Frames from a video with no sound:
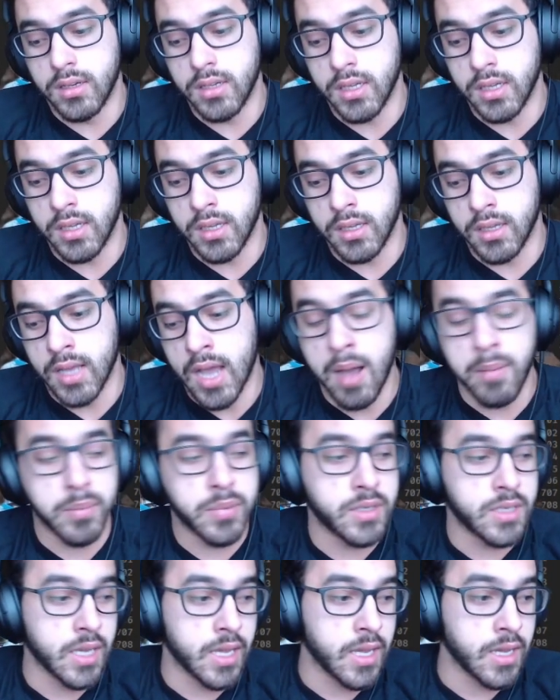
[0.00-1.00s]
The
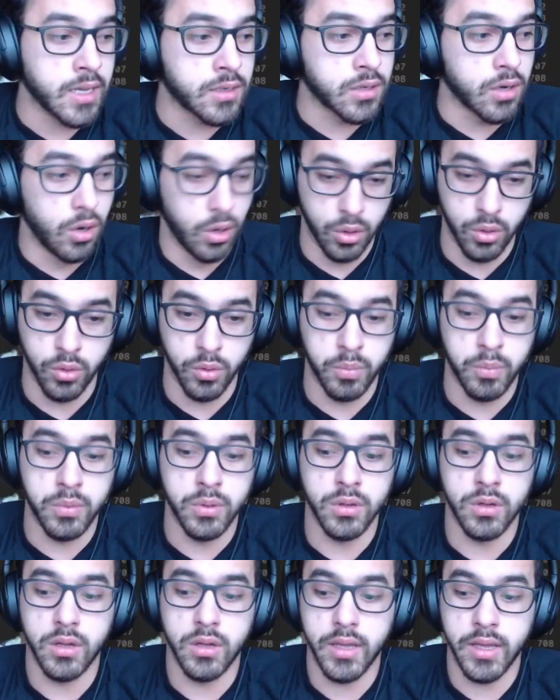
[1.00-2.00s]
update loop
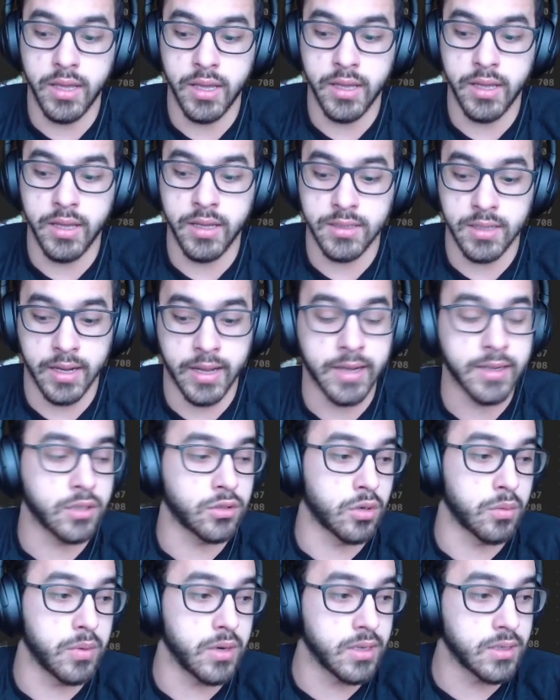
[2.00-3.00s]
is again
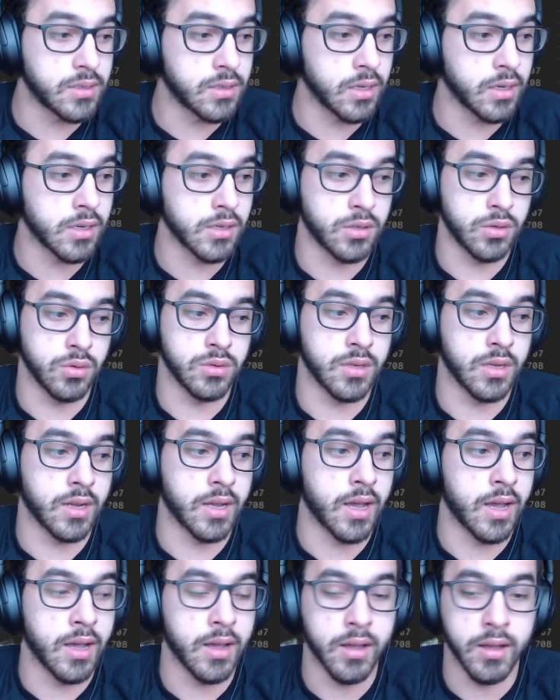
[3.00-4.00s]
deterministic. It's
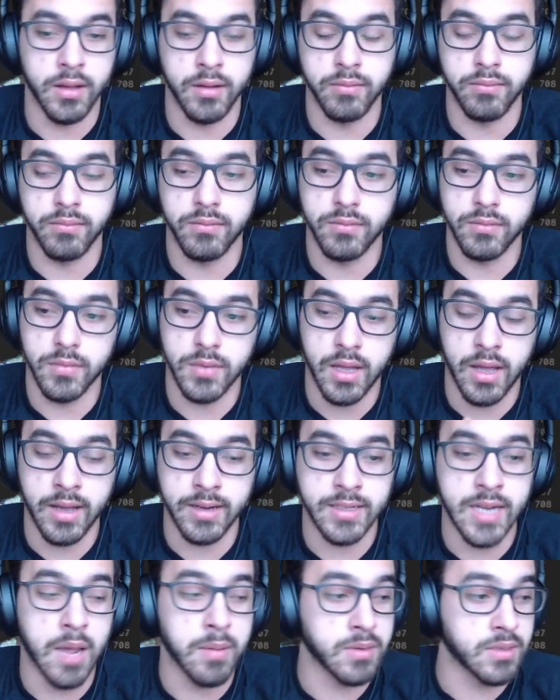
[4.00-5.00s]
using a
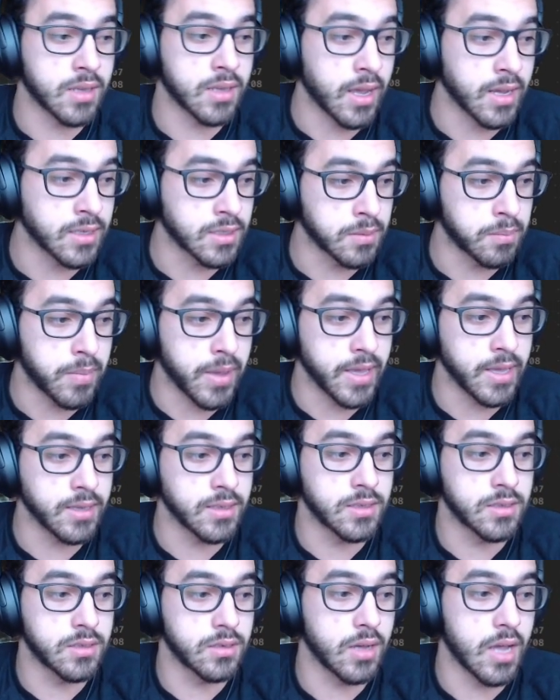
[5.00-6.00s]
time slice
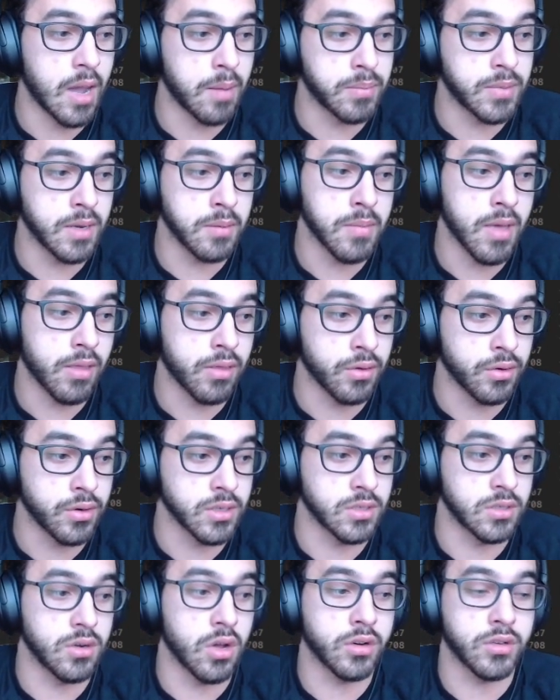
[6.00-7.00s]
based update method.
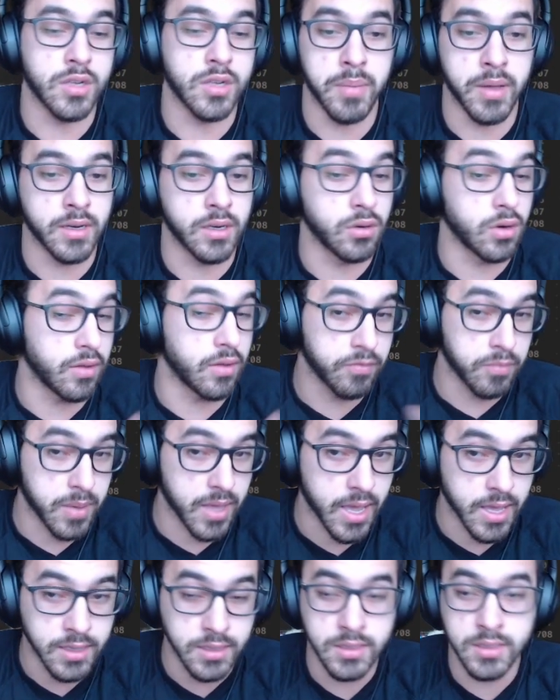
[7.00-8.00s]
Is not dependent on
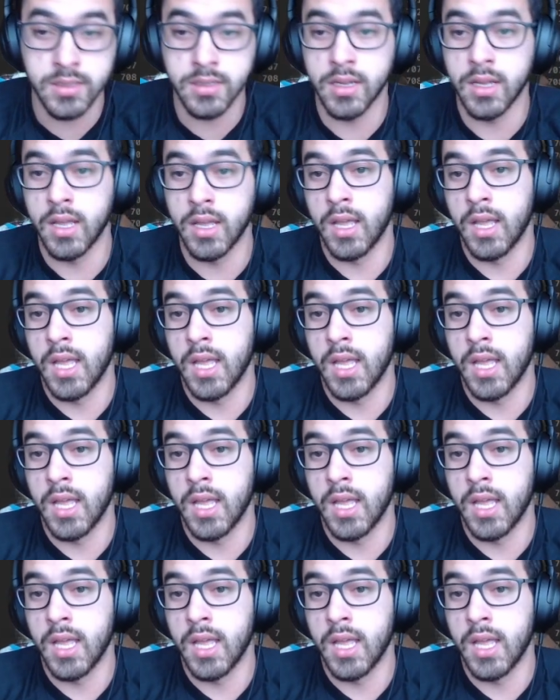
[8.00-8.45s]
FPS,